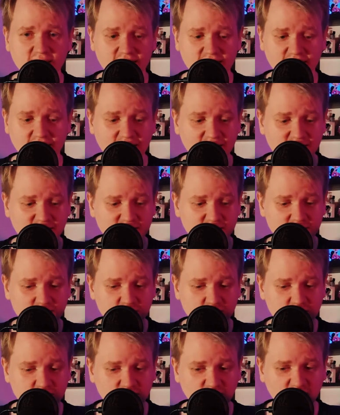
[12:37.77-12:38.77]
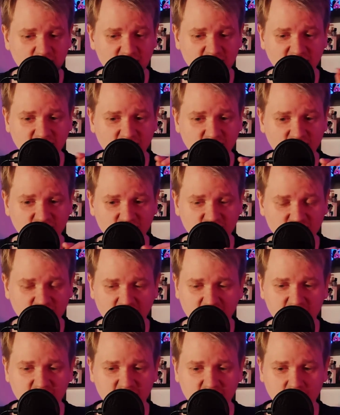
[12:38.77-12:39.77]
That is just my
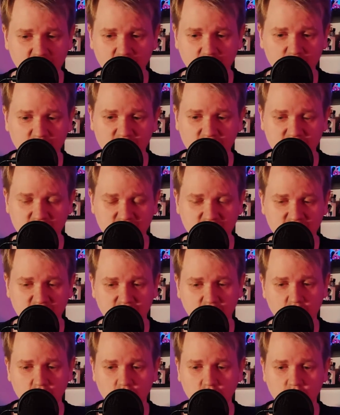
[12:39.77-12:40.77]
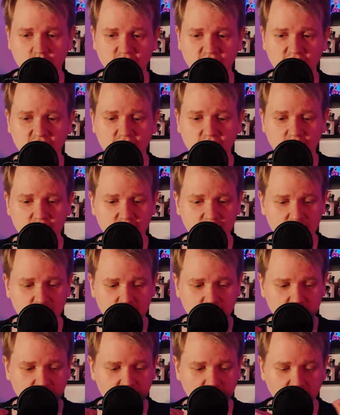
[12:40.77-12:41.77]
favorite ability in Kirby
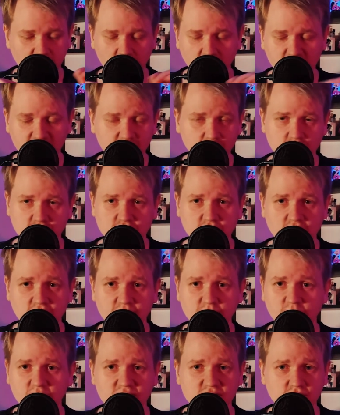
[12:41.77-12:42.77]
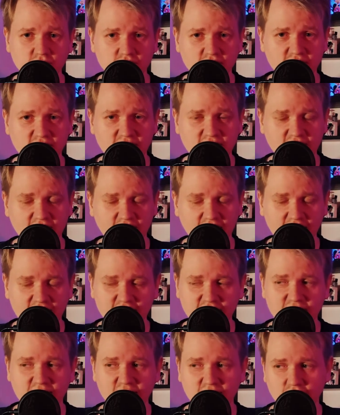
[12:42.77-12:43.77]
of all time. I don't think
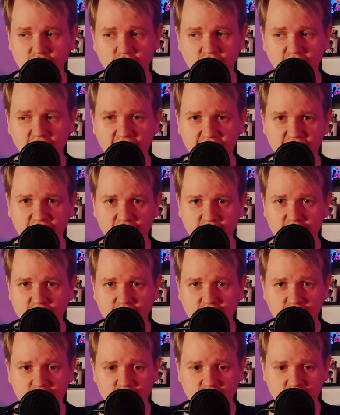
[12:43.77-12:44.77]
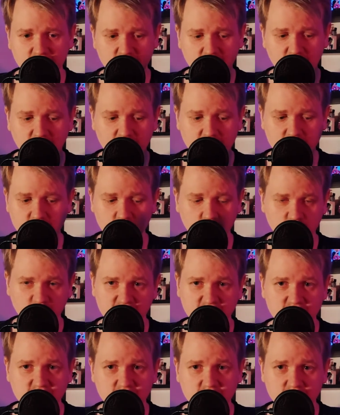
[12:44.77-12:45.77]
anything will ever top
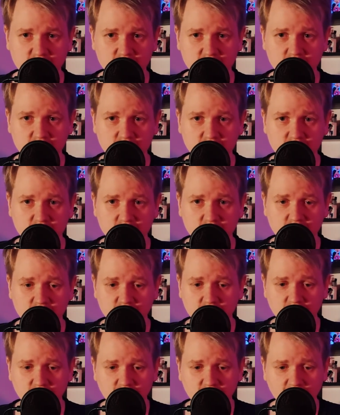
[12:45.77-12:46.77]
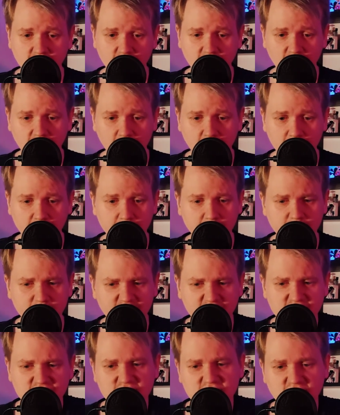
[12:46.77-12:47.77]
it.
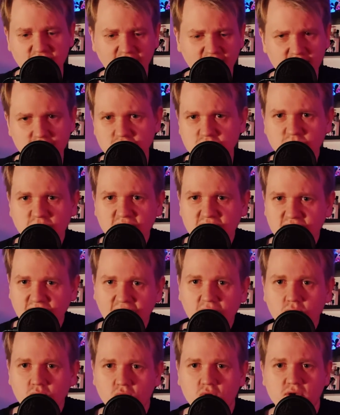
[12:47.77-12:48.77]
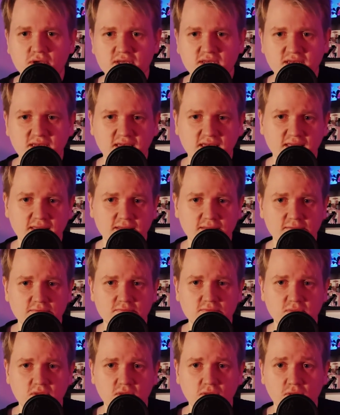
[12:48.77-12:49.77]
But how to make that work in
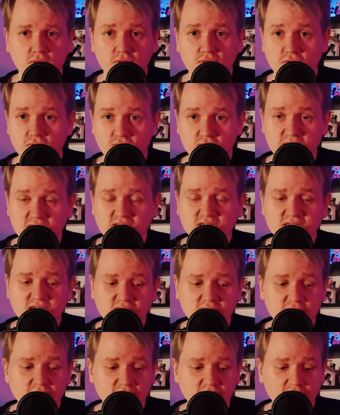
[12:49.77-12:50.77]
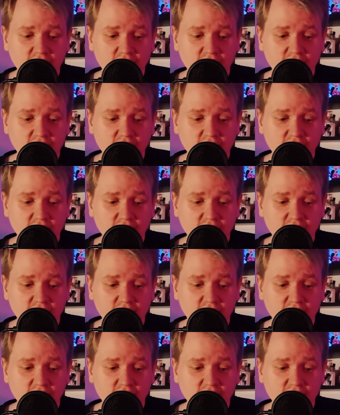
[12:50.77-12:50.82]
3D?